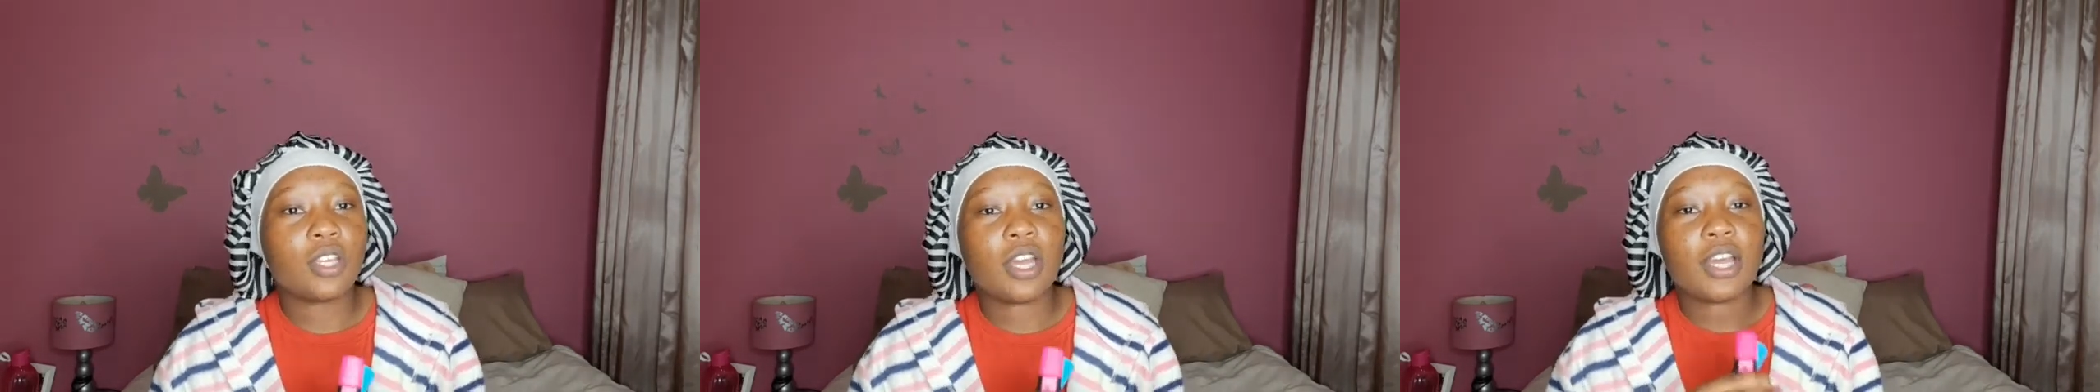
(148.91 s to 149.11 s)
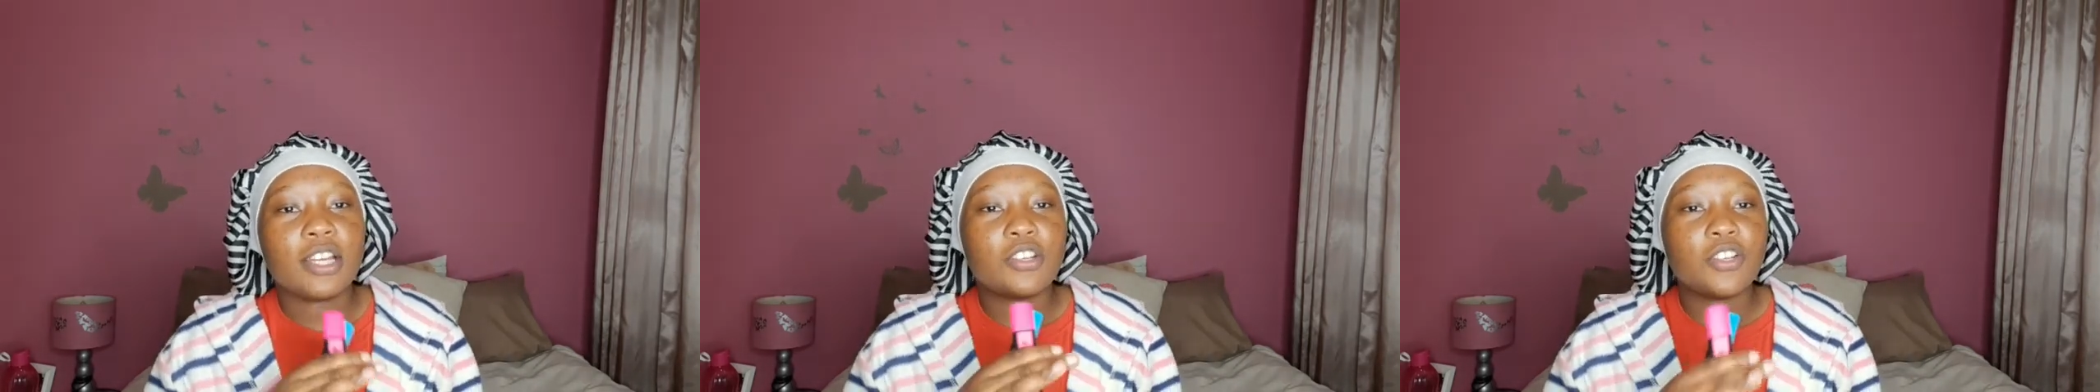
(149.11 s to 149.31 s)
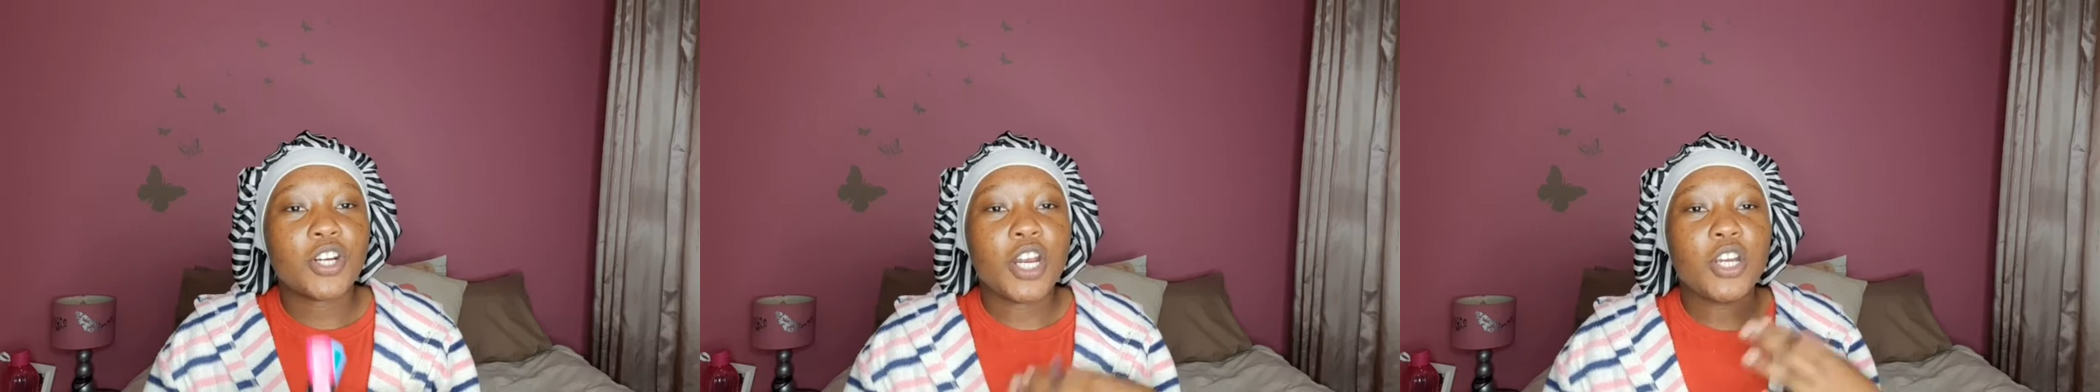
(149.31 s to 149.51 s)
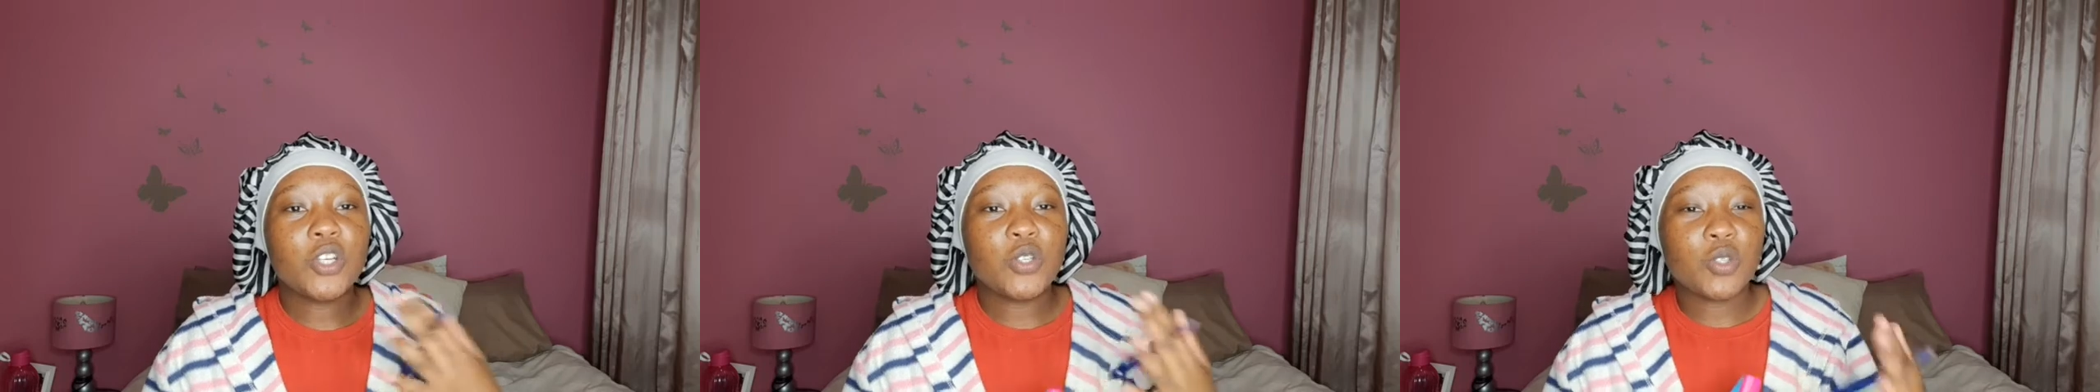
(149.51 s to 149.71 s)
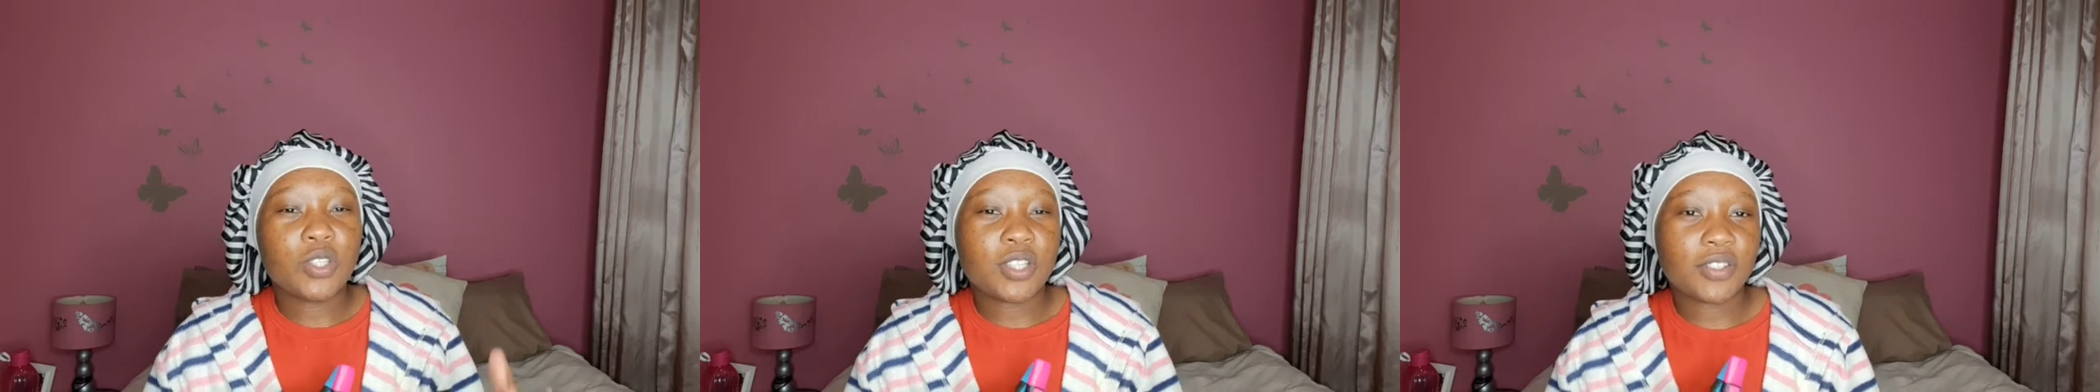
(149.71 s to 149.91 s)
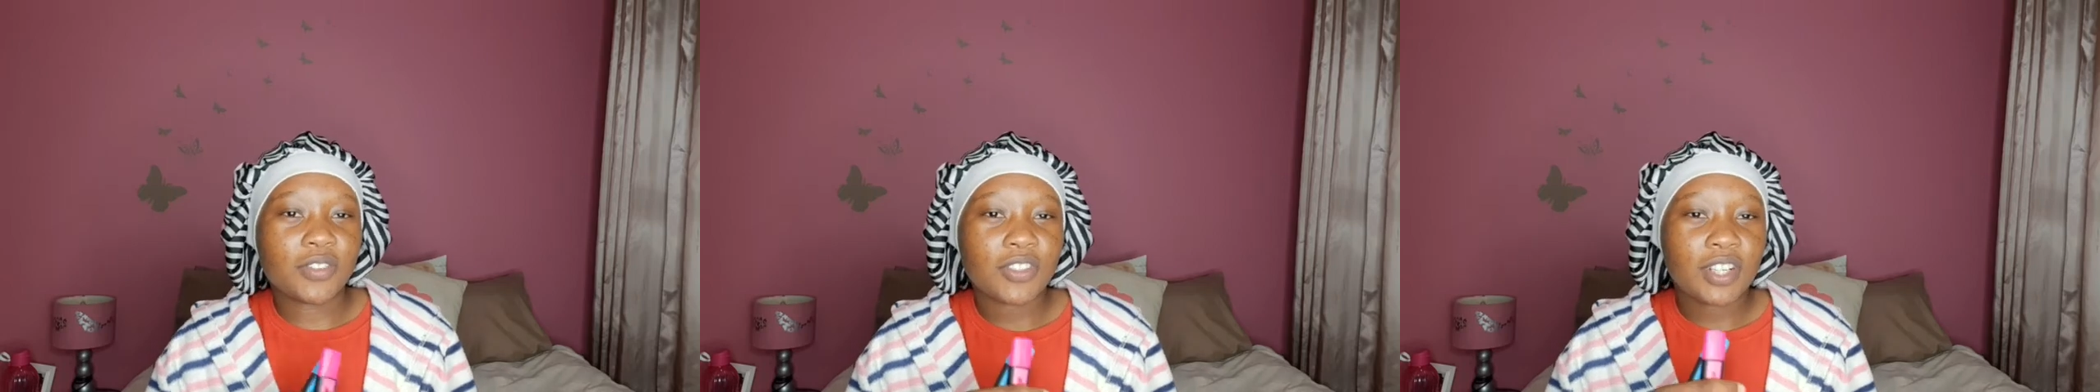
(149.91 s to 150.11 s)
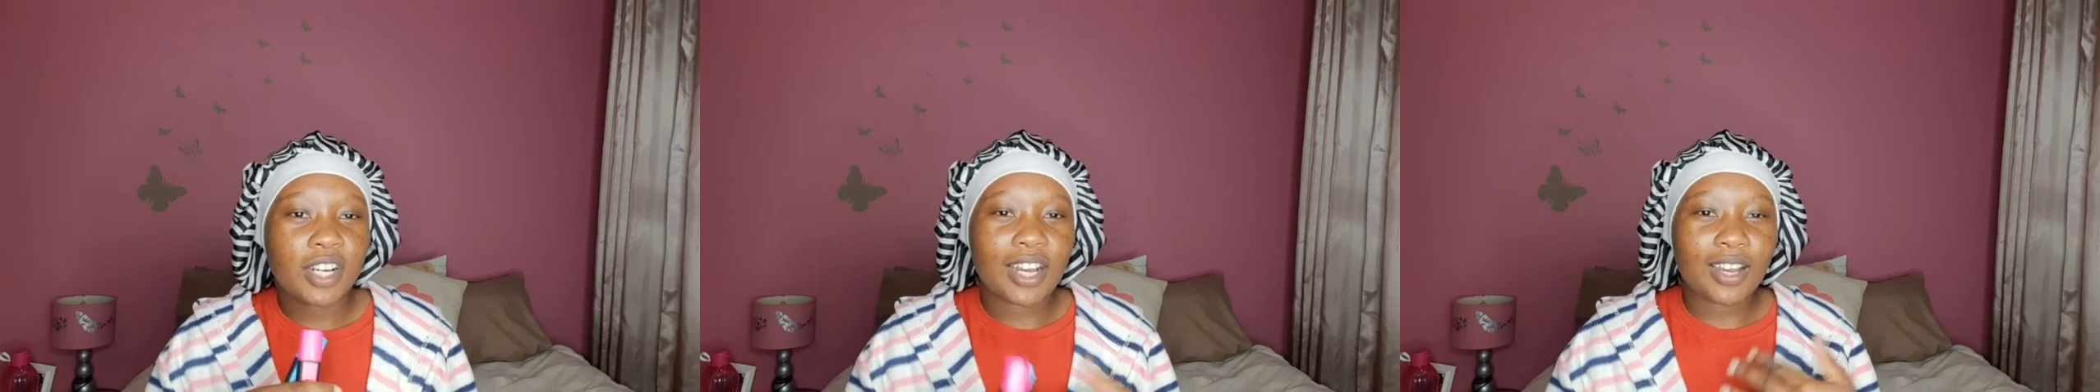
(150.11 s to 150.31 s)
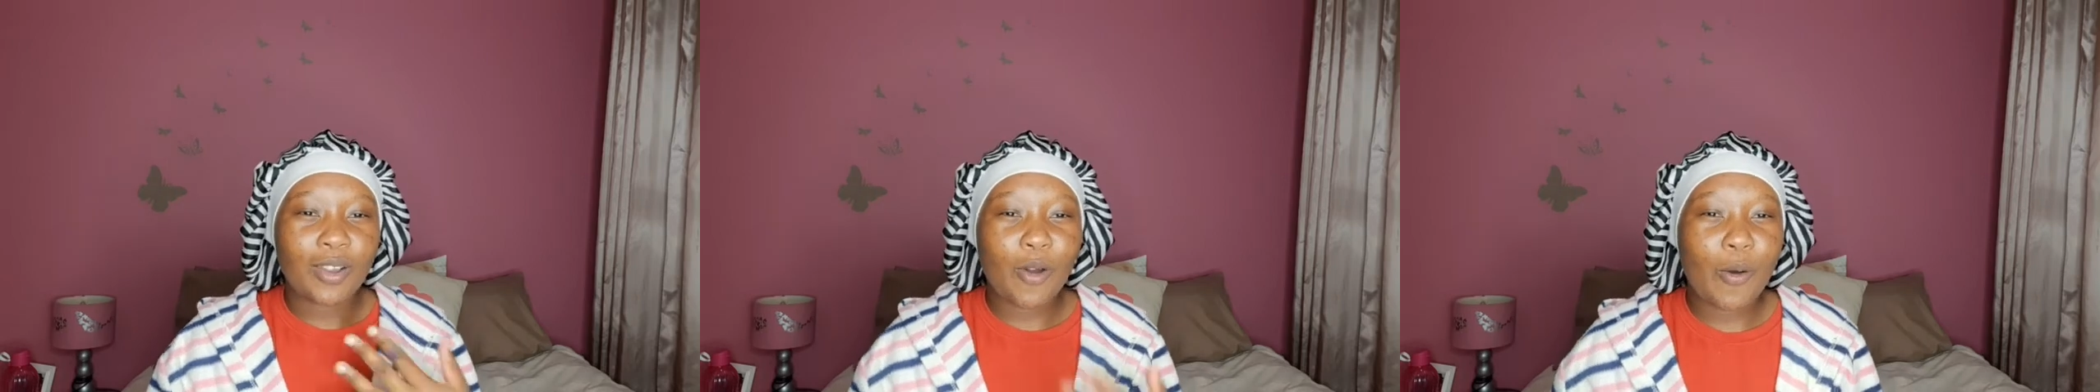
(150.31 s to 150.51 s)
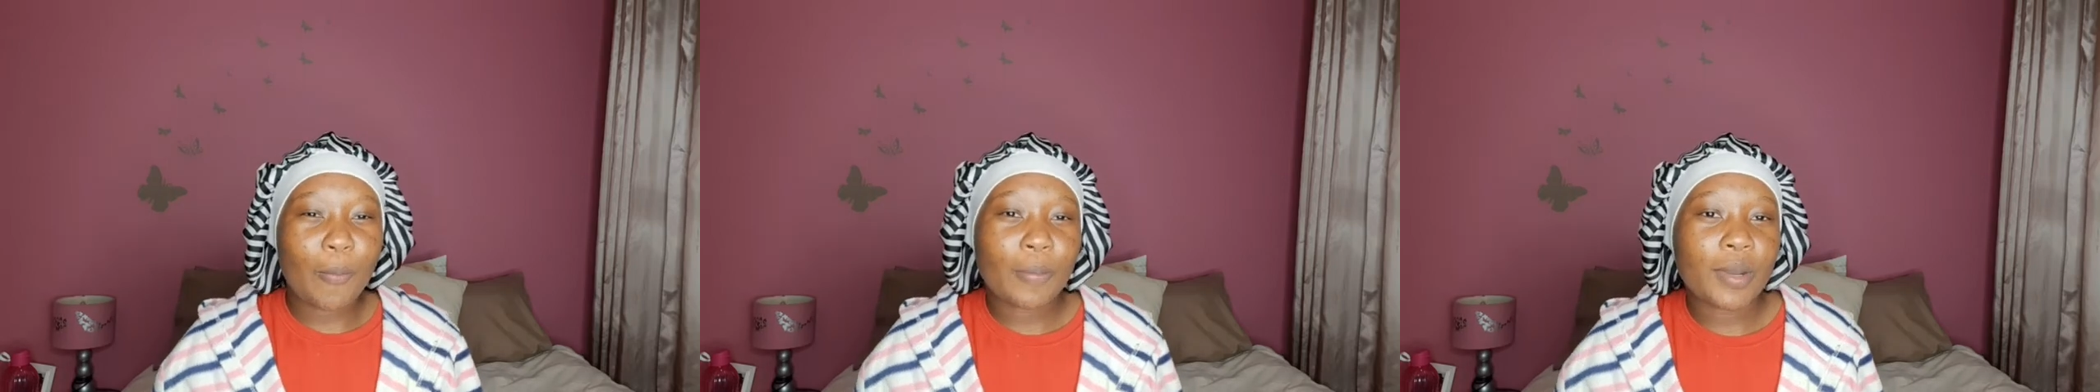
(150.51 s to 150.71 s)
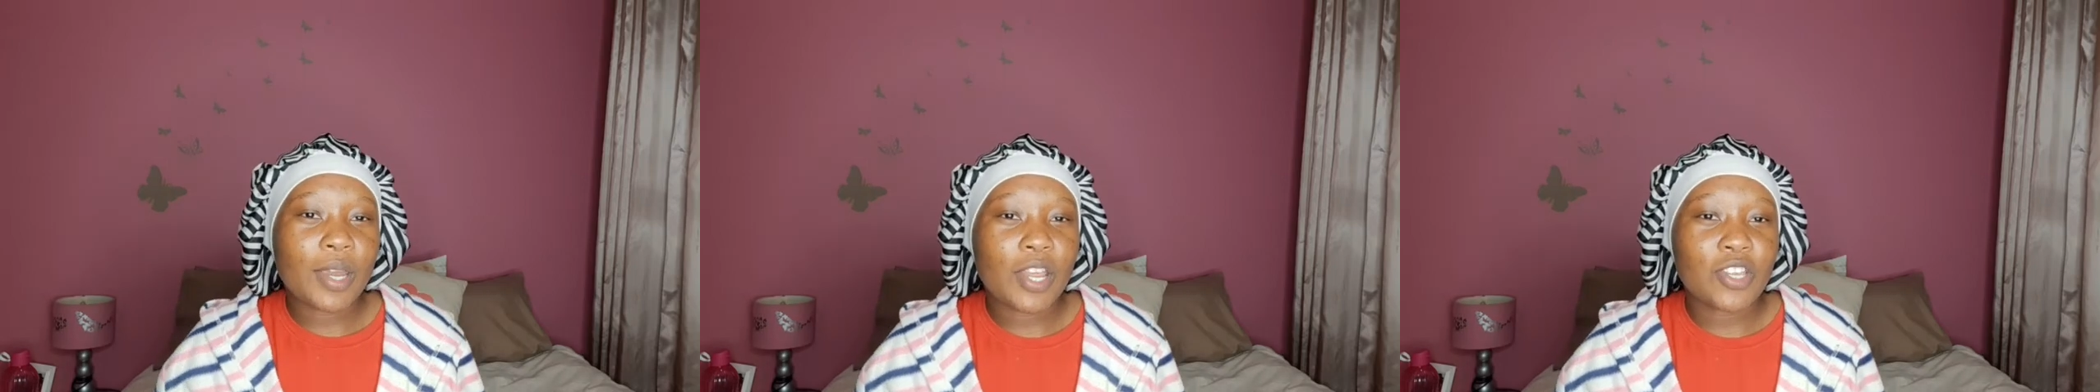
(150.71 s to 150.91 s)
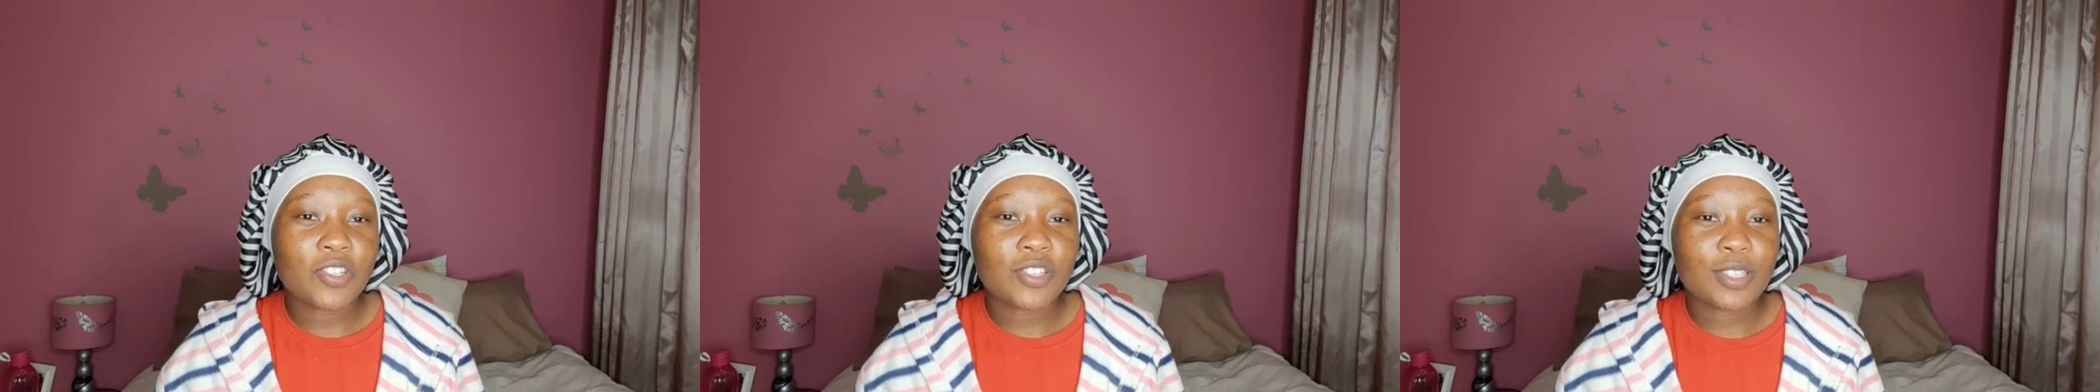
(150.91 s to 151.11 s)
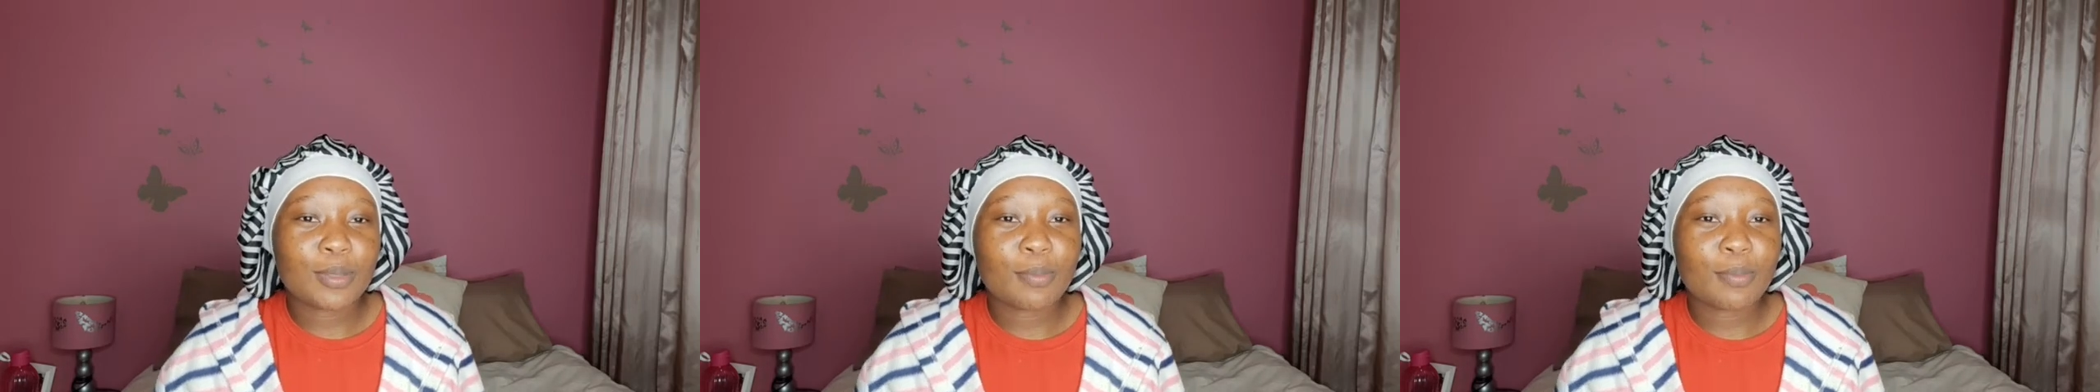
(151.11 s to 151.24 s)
I try and use different color combinations,